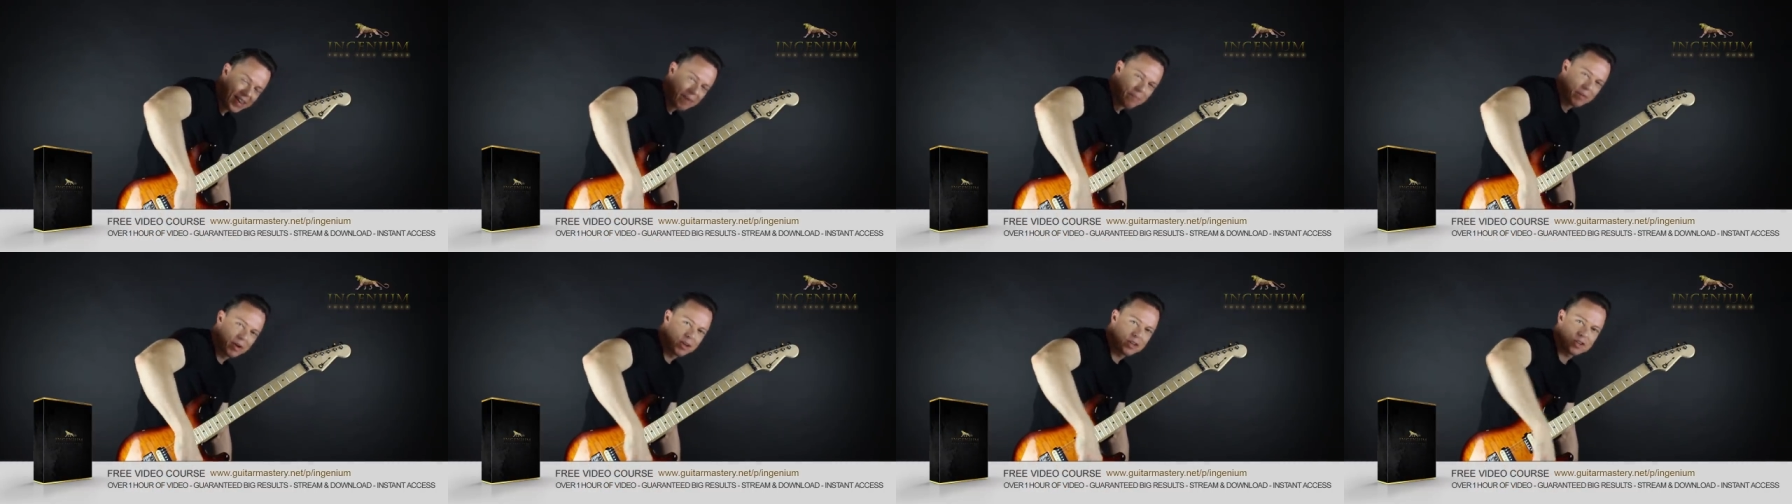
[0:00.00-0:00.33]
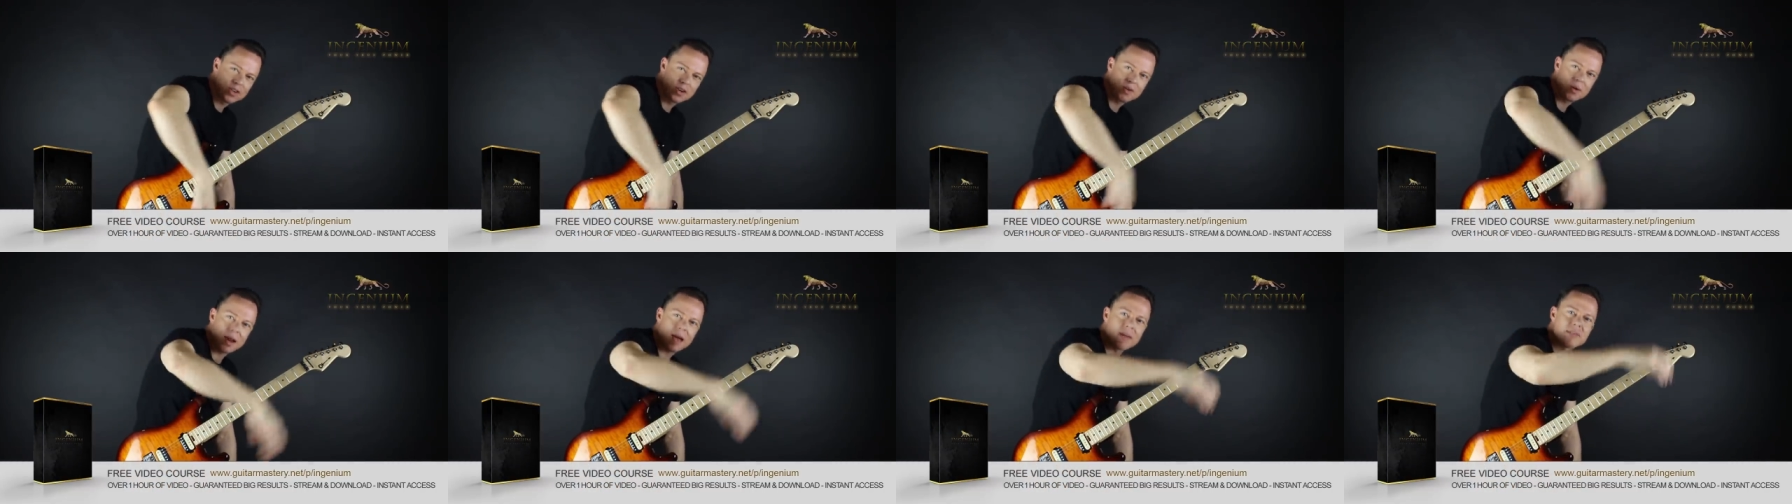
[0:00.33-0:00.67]
Because
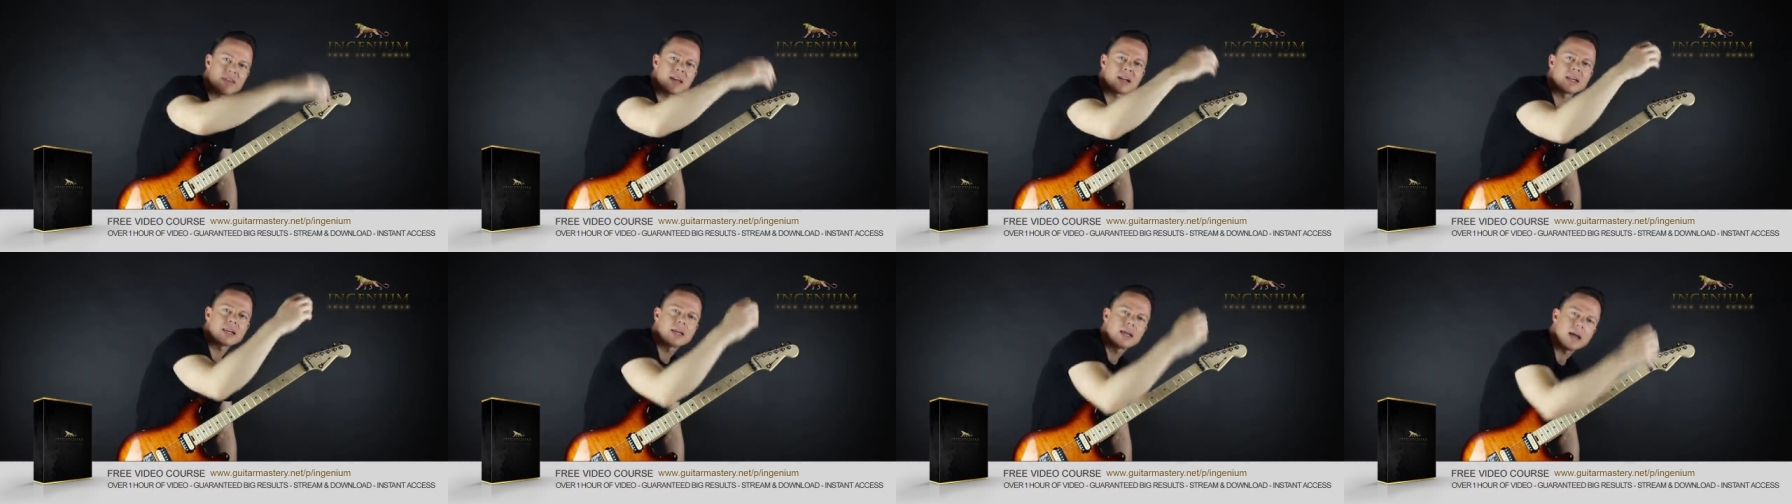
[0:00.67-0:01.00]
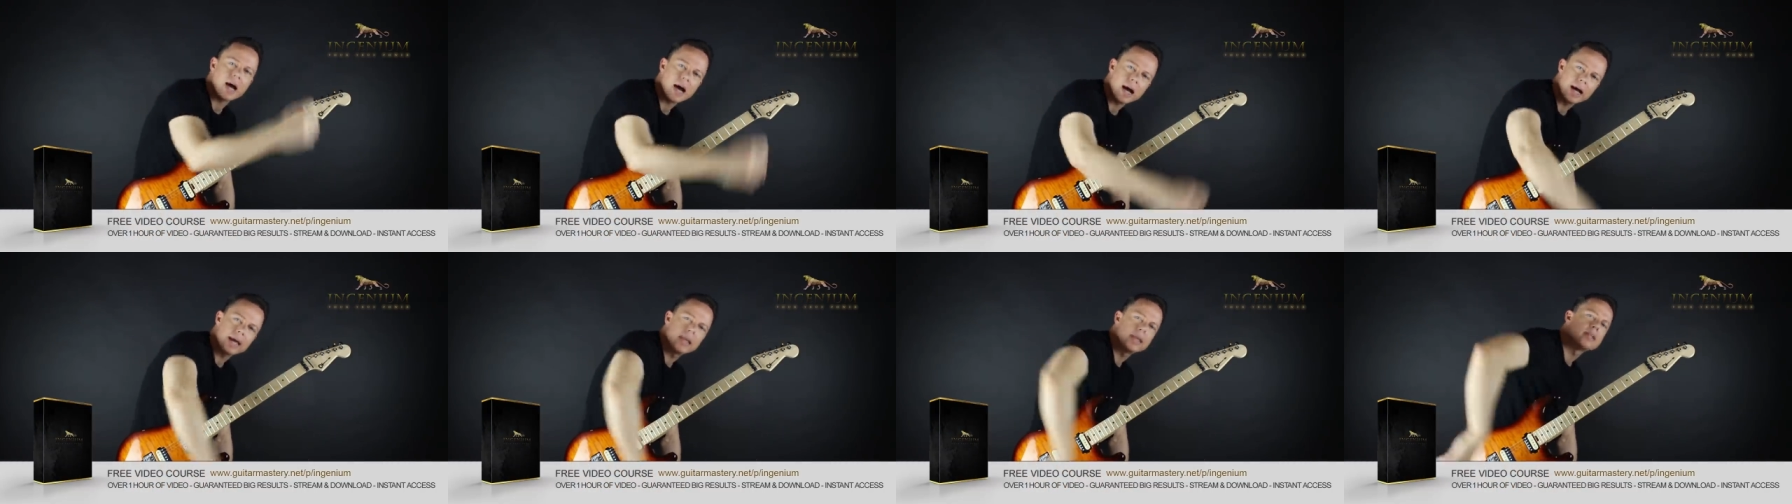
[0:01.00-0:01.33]
you don't have that
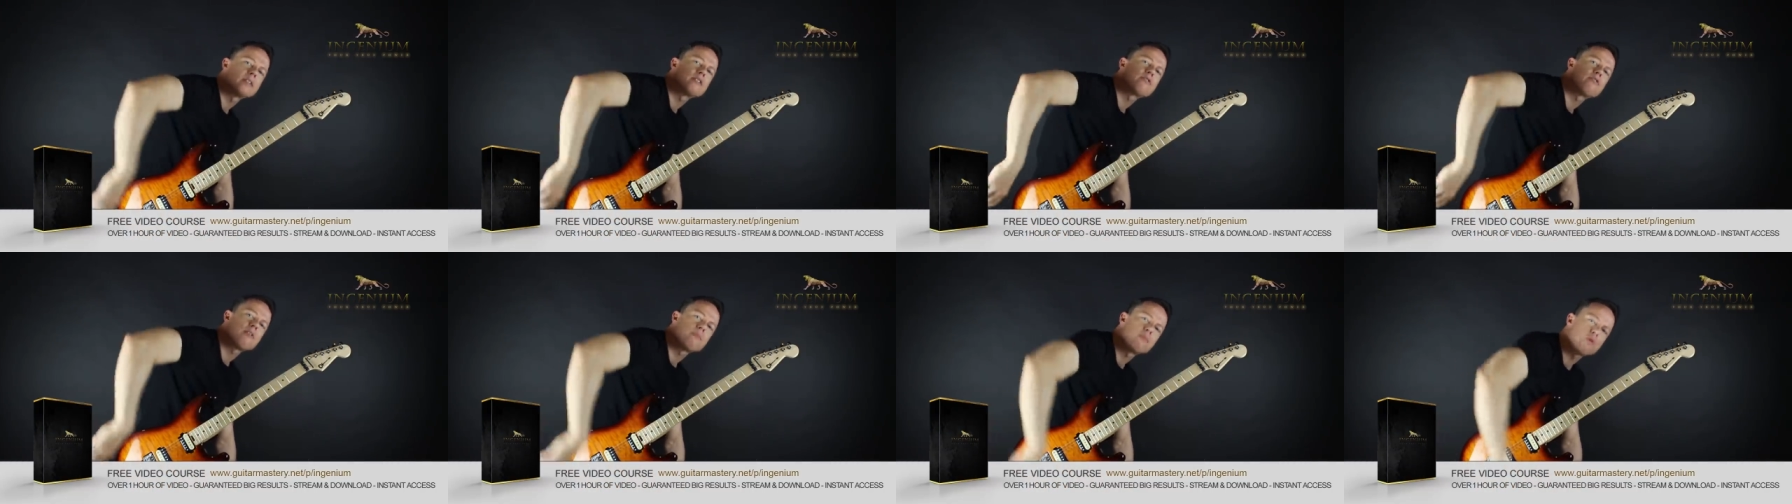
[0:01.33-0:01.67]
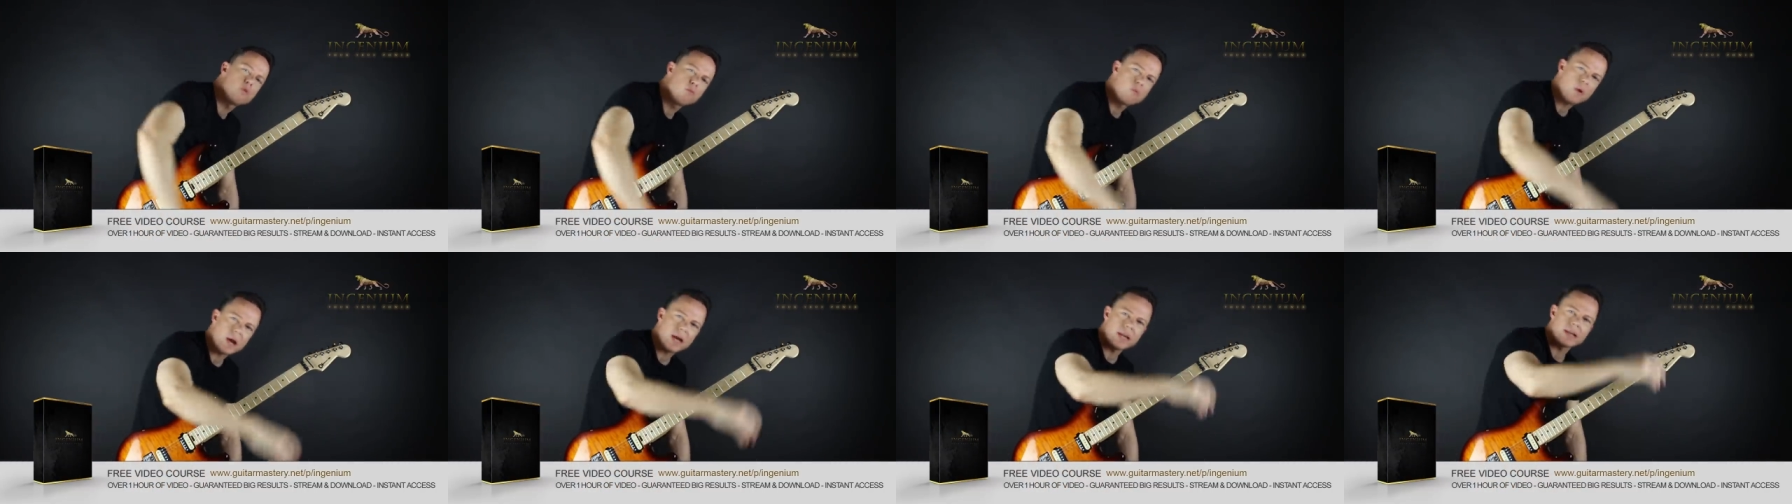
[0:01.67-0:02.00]
guidance from
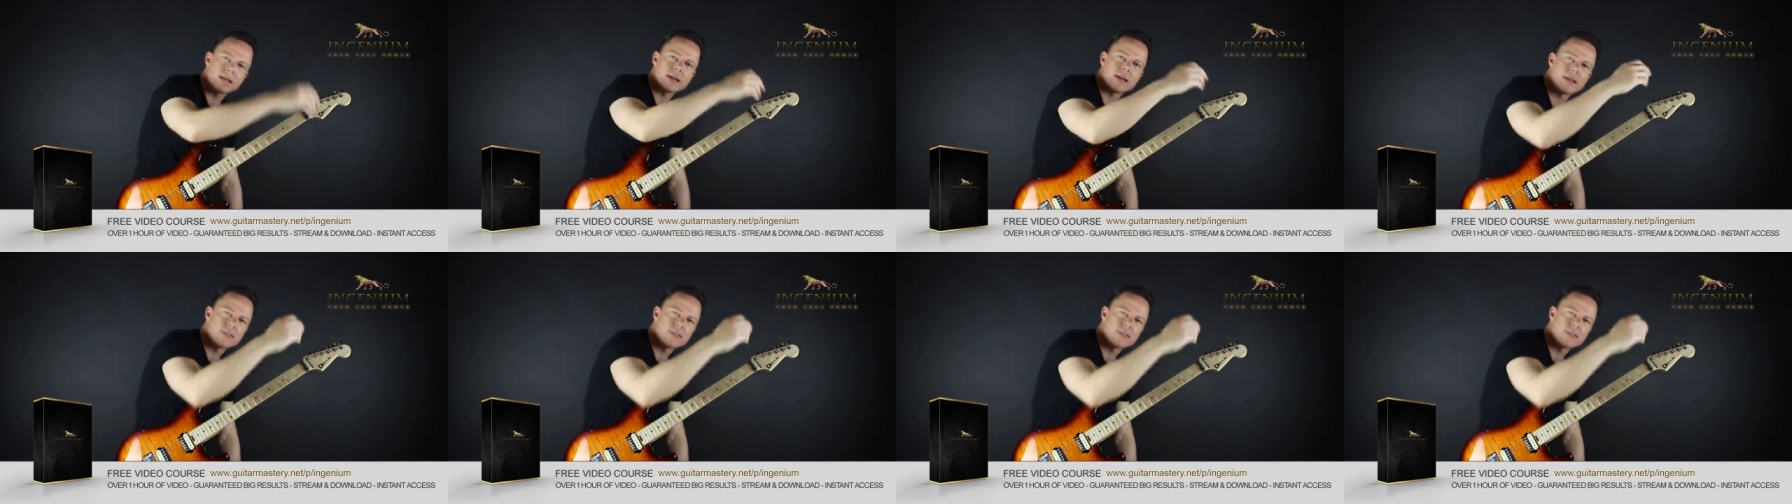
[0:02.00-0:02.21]
the weight